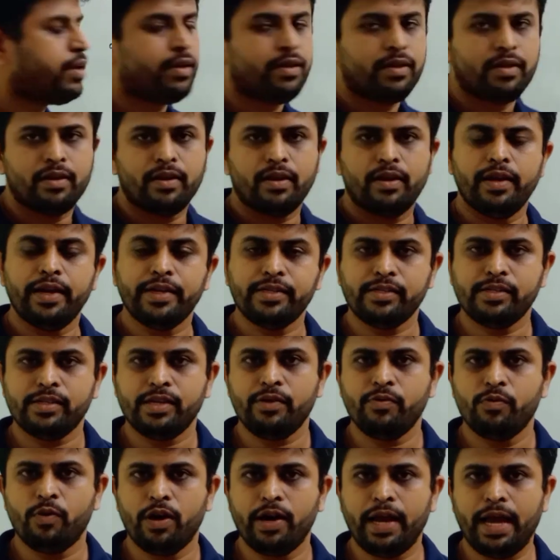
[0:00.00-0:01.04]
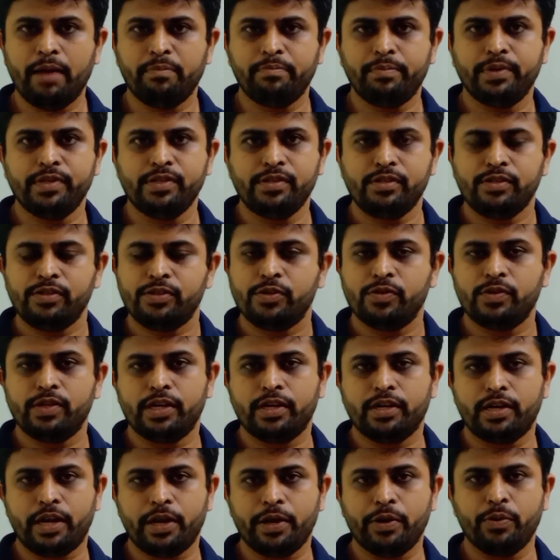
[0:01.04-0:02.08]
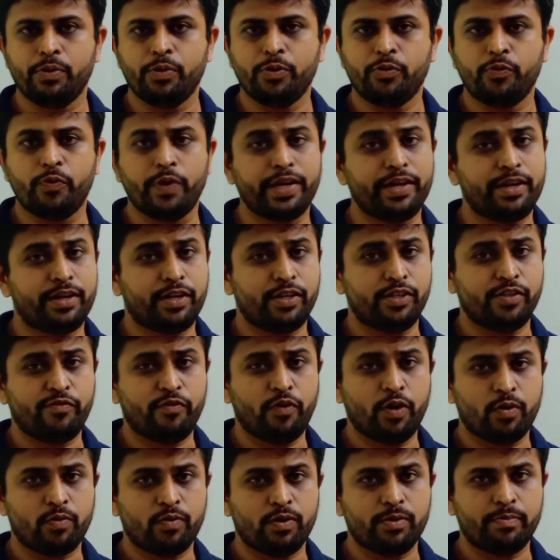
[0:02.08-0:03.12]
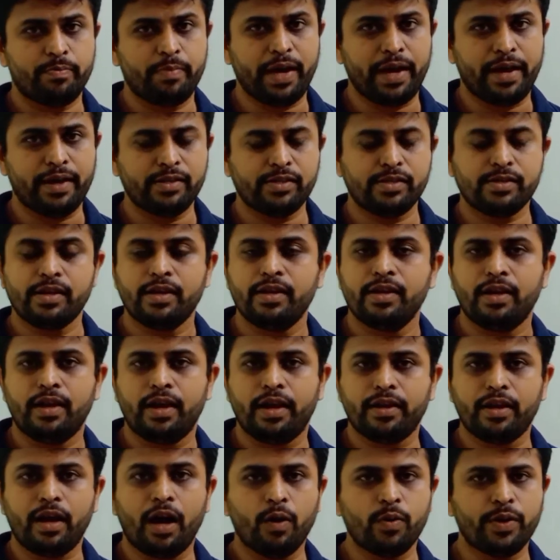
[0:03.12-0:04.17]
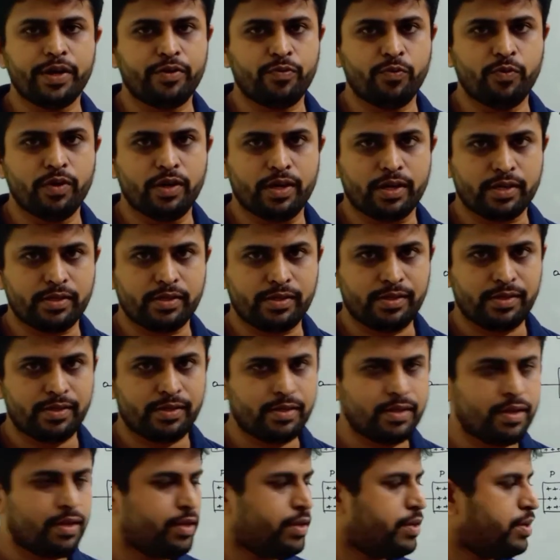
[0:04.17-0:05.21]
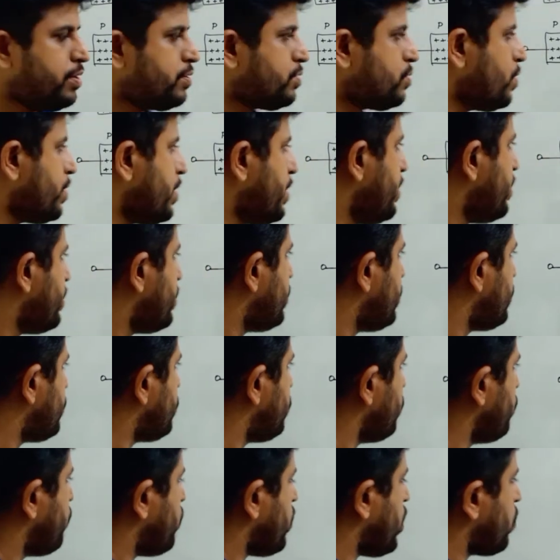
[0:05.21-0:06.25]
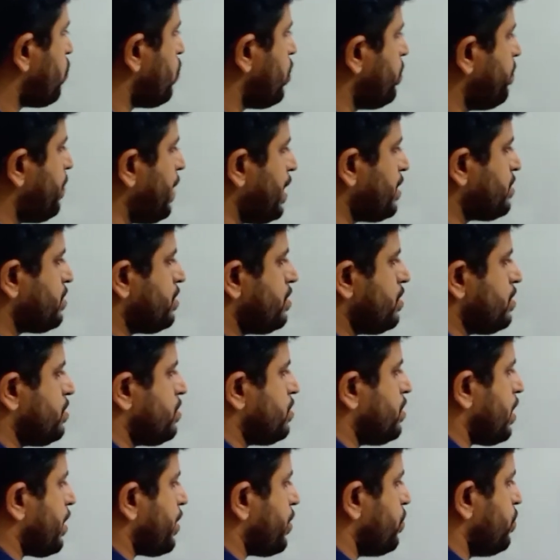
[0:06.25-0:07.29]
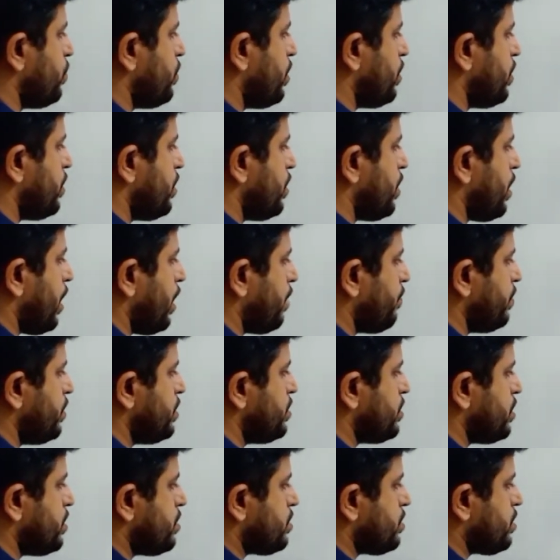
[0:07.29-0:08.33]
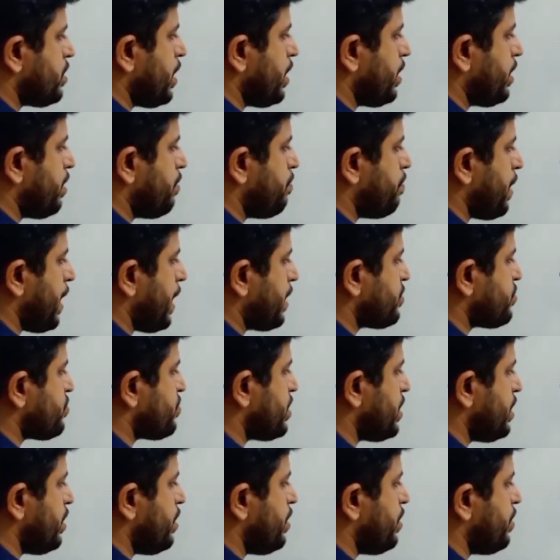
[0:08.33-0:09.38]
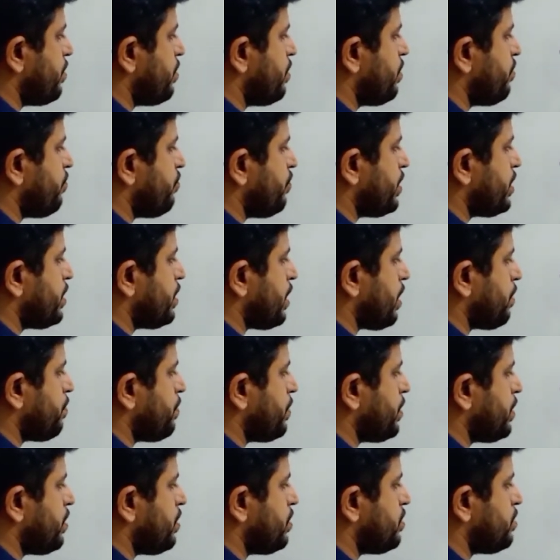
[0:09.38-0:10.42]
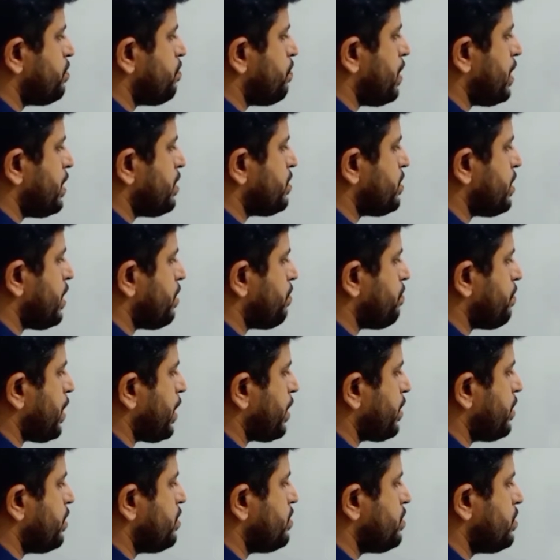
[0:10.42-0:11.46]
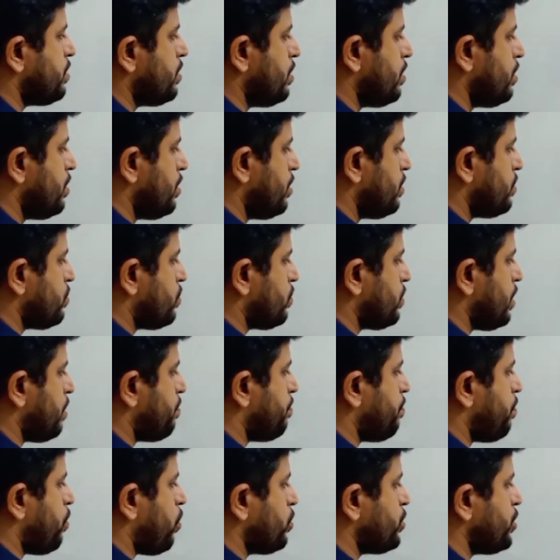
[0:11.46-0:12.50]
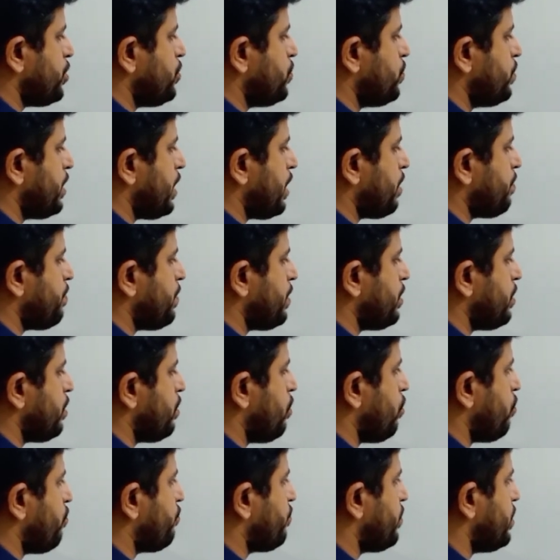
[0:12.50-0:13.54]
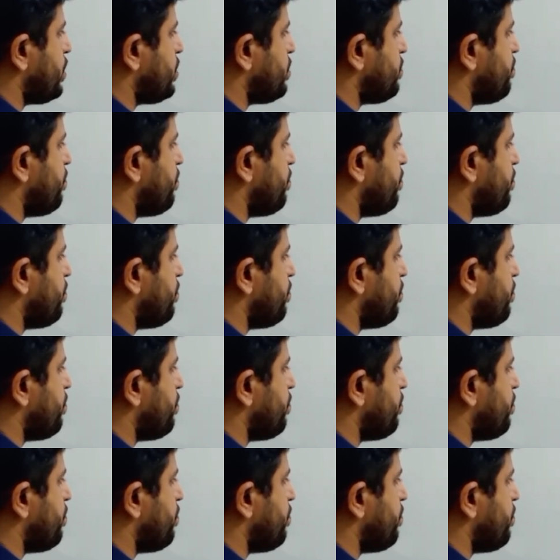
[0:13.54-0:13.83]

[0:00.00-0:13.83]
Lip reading: let's see what happens to the diode when it is forward passed and how it works. So here, to forward pass this diode, I will just take a battery here with terminals plus and minus. So the positive terminal of this